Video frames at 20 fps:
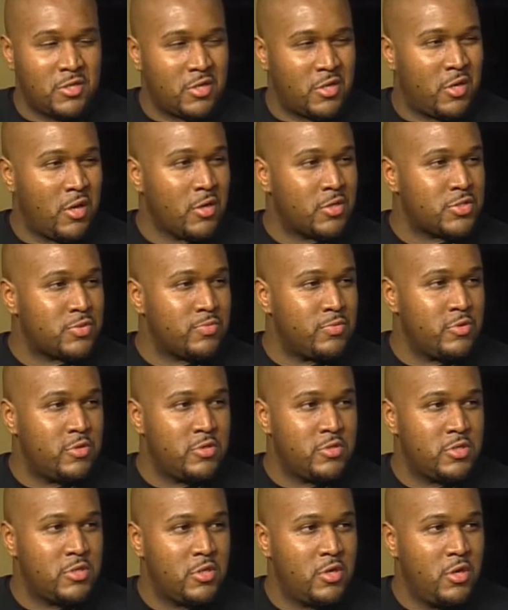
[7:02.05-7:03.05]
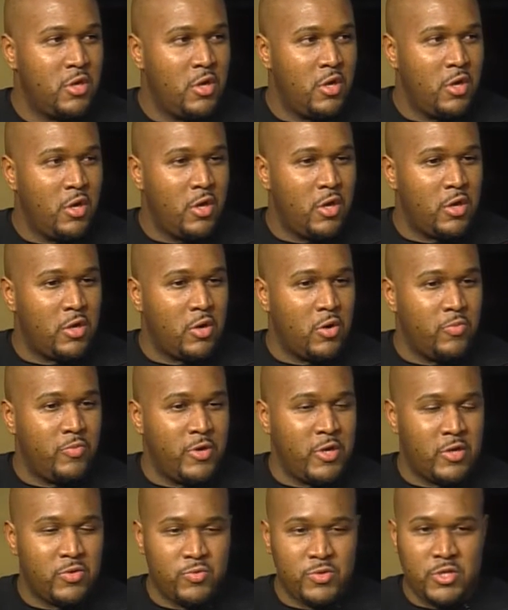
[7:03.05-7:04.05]
to customers. You know,
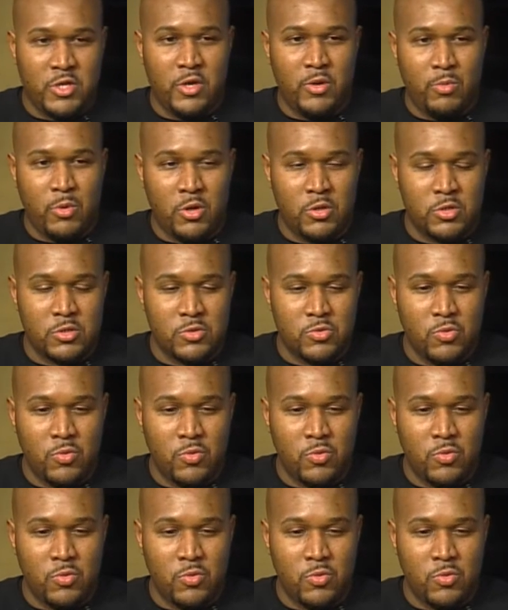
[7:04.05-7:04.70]
being with them on a